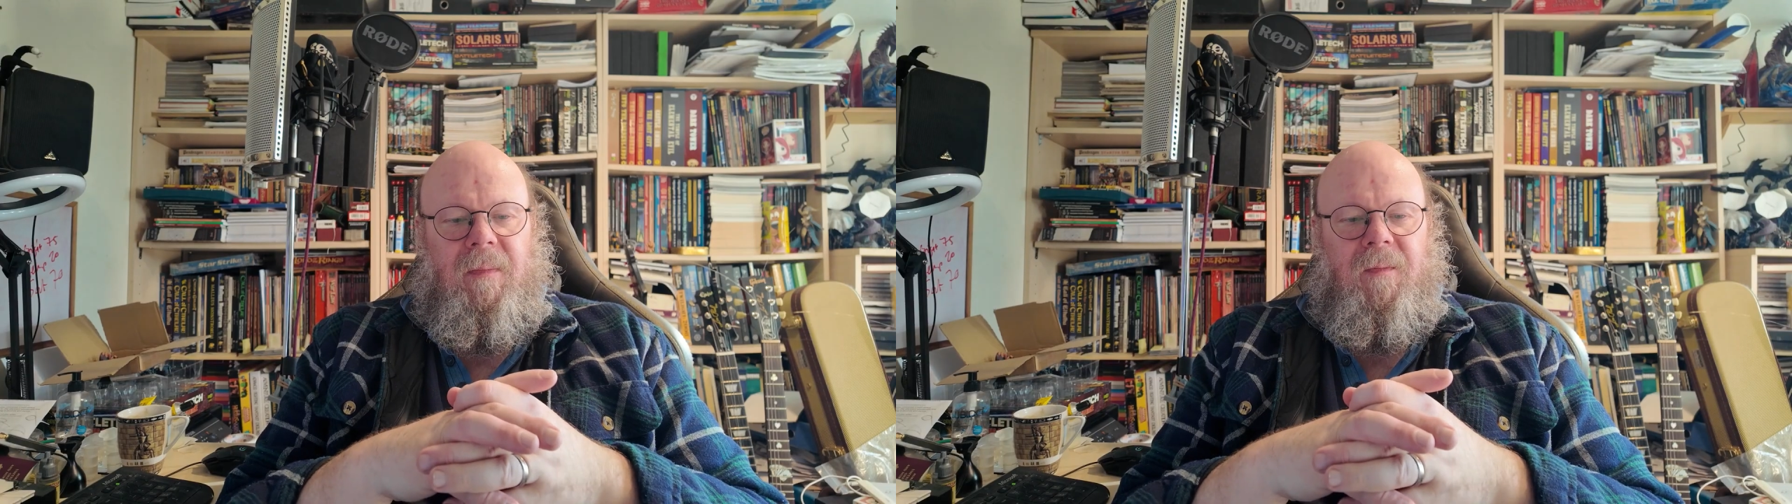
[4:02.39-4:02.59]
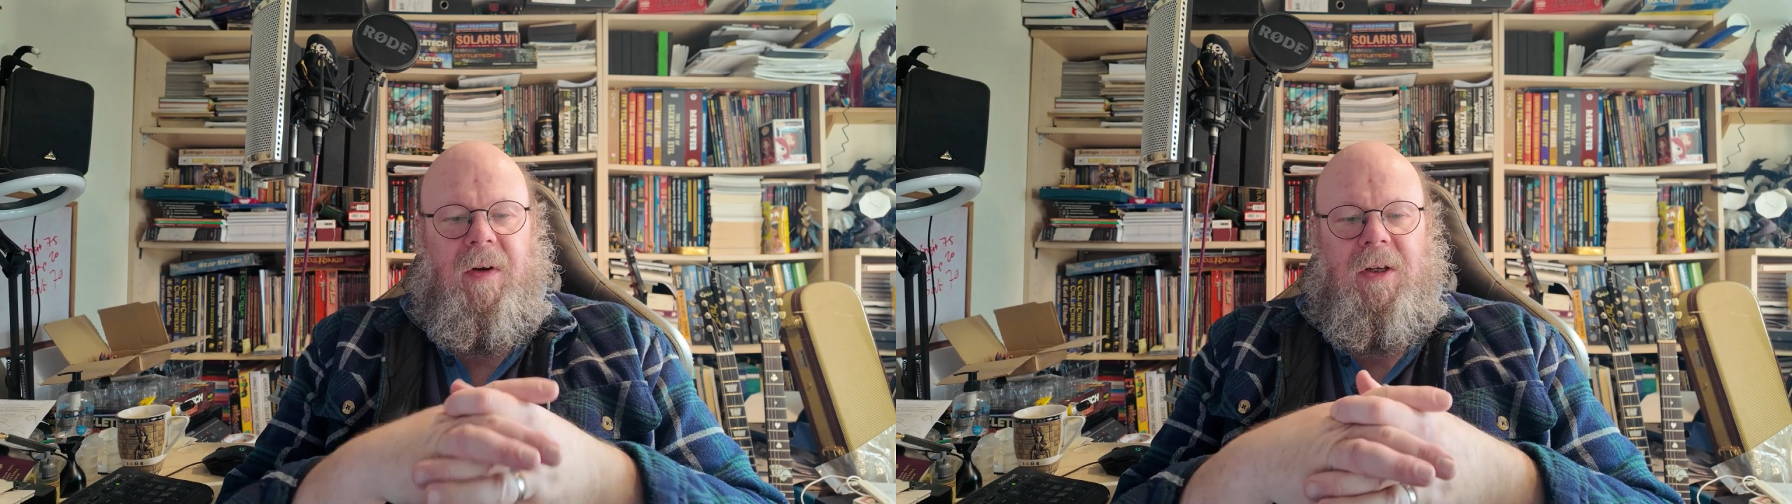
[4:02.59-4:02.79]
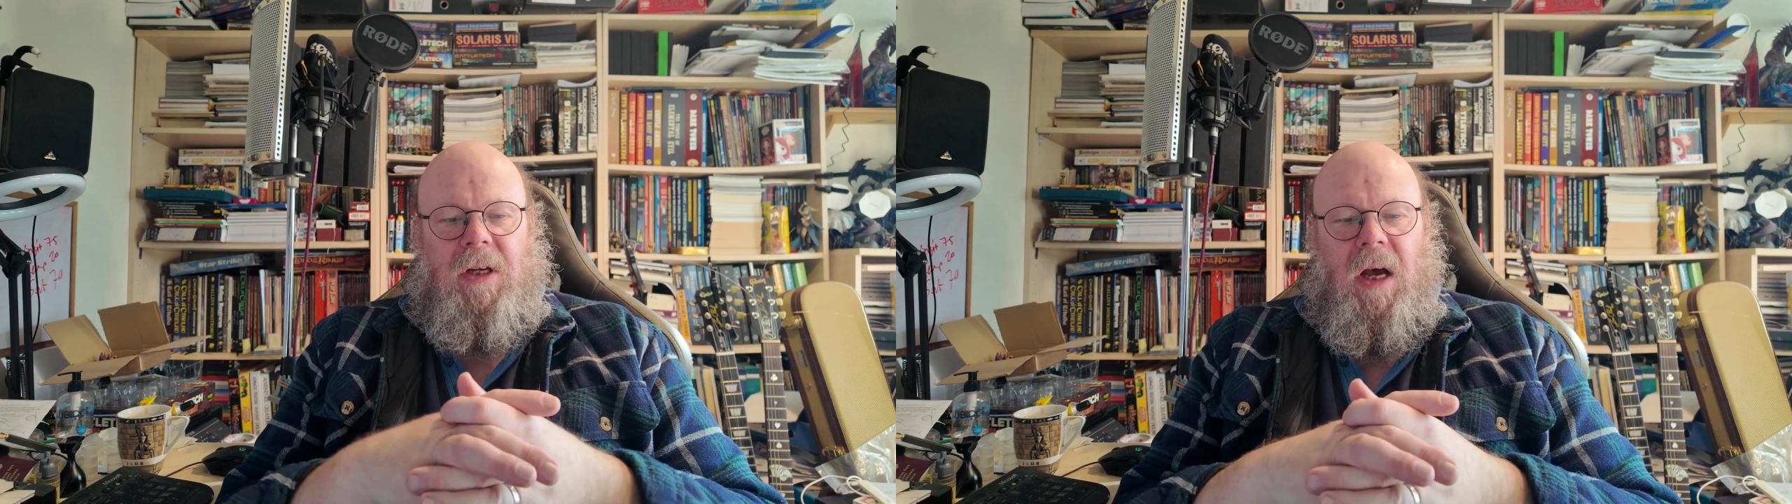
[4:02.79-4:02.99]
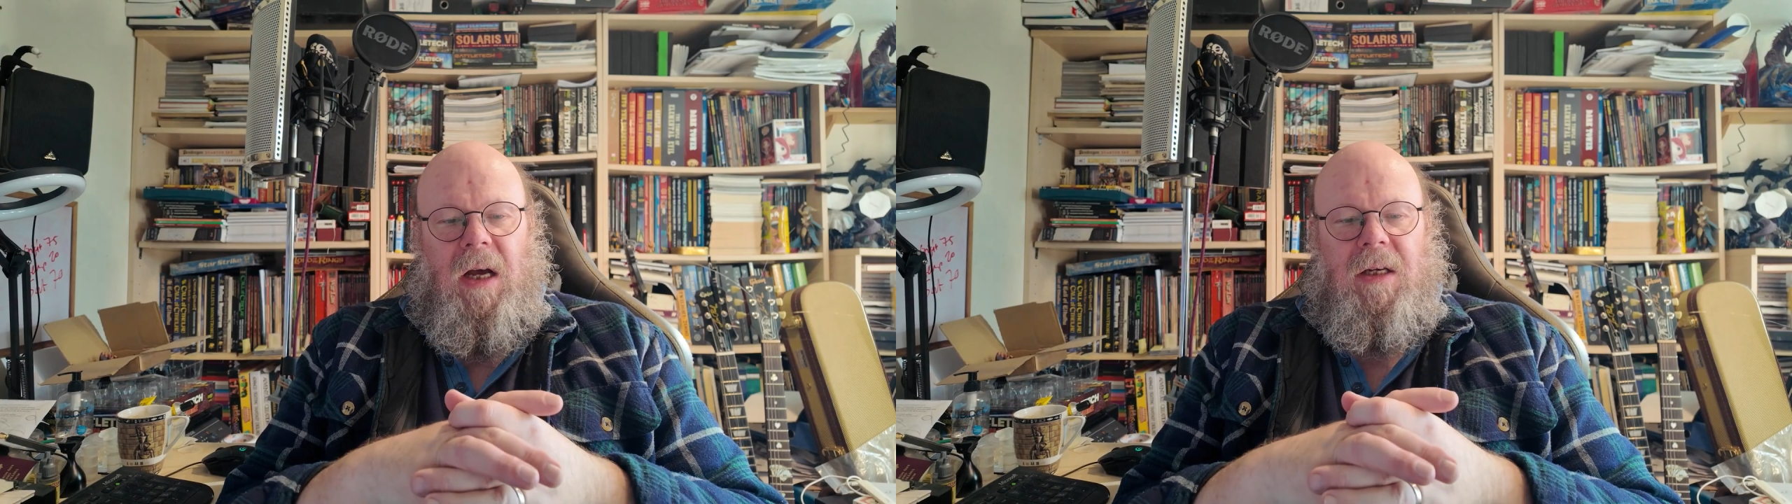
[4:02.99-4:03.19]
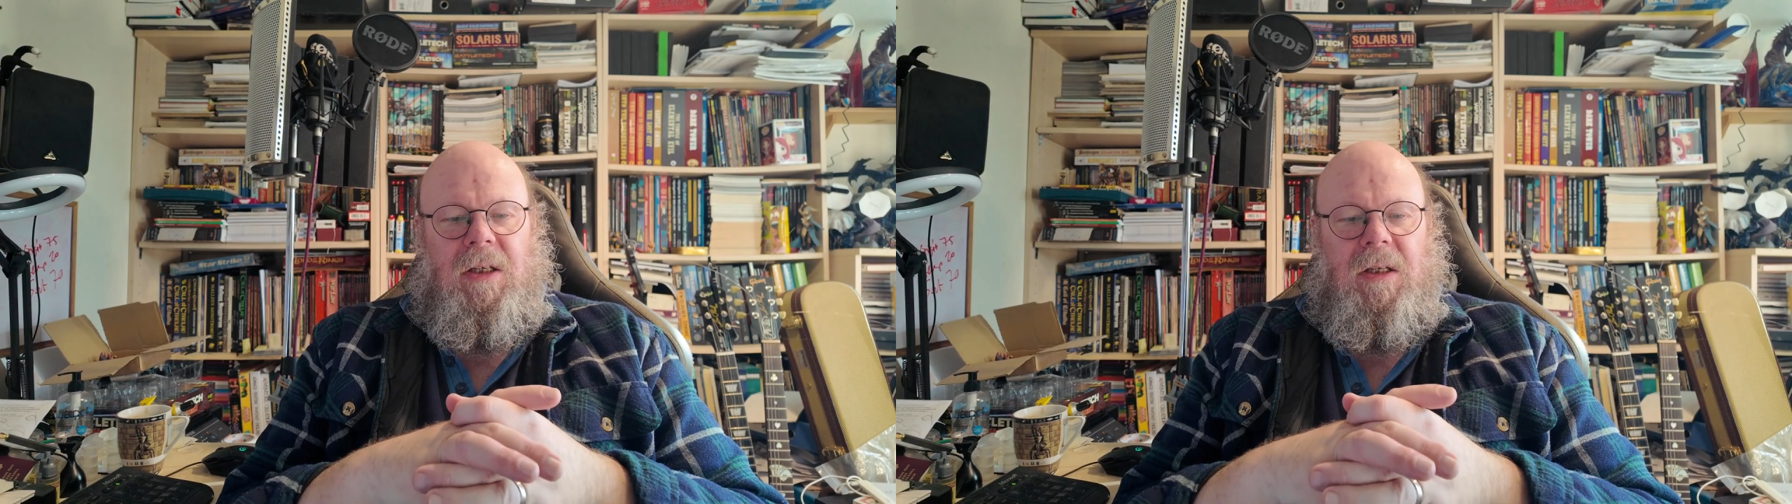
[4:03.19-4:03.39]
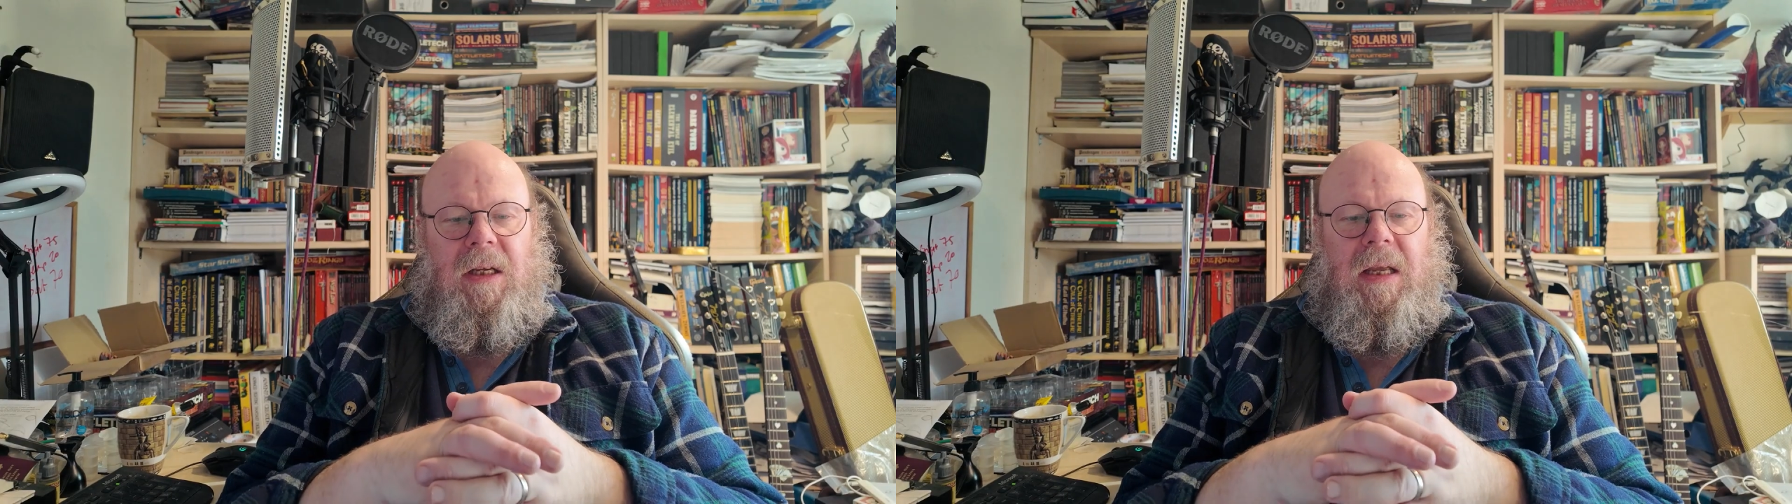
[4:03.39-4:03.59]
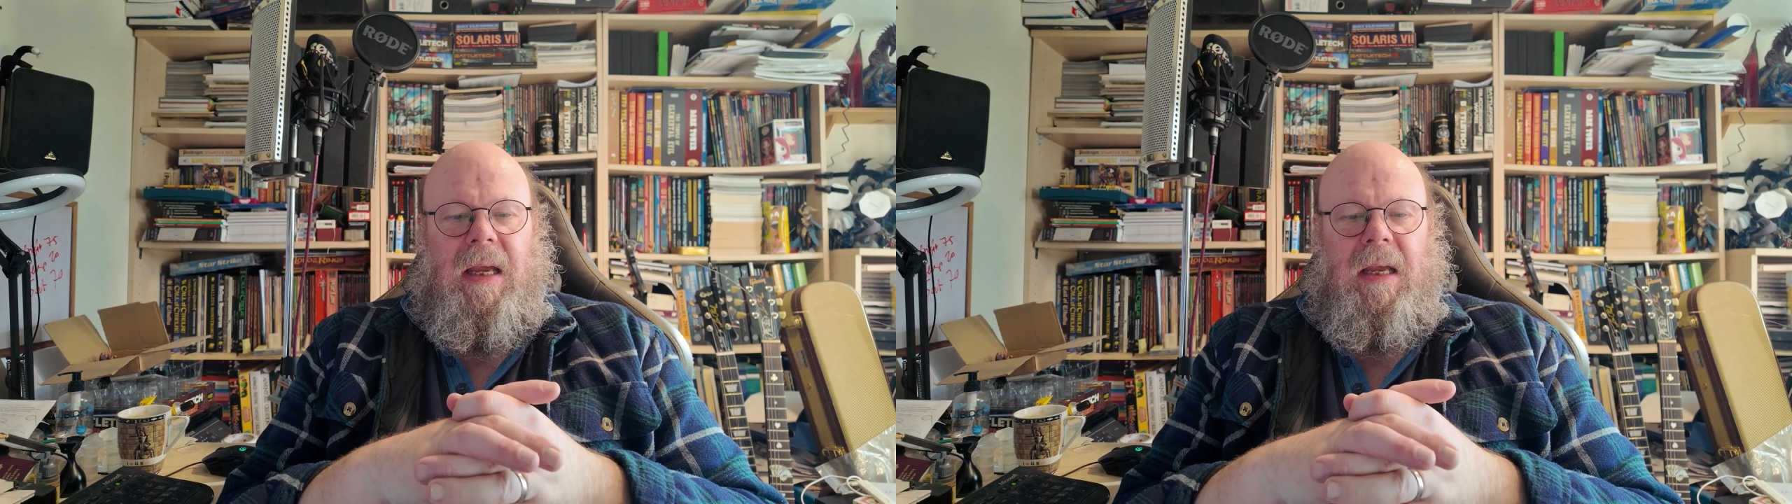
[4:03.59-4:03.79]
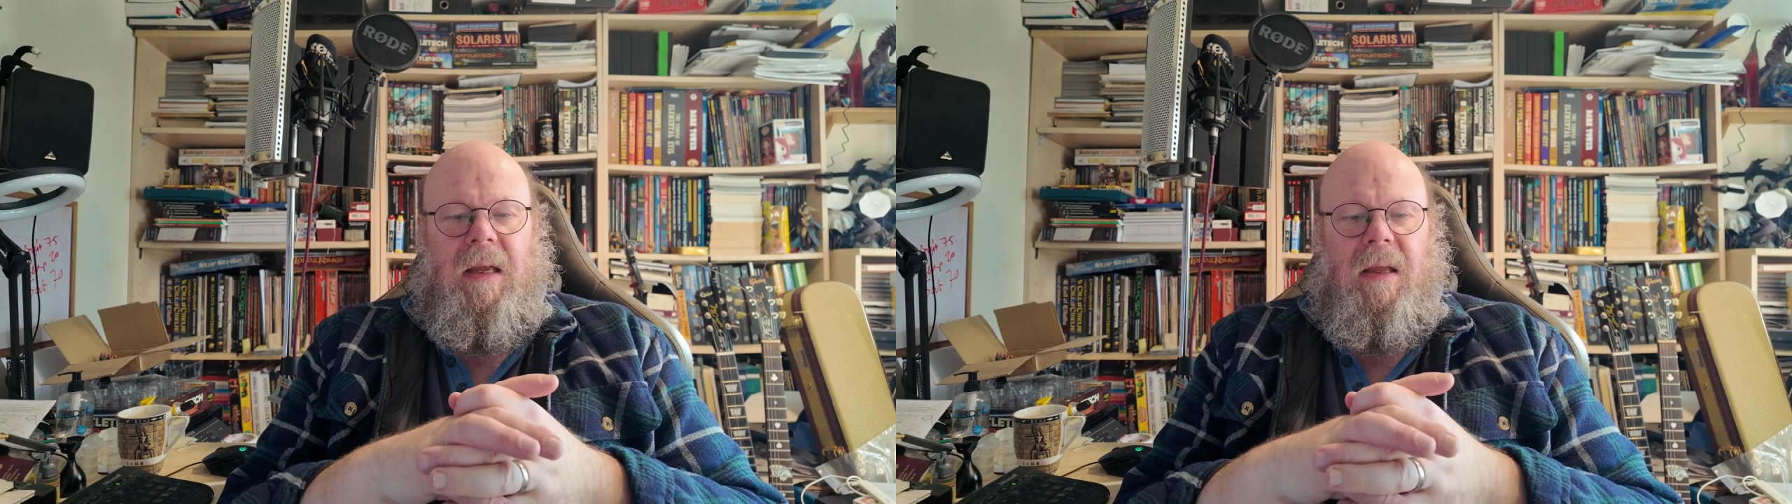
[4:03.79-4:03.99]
For a start, the king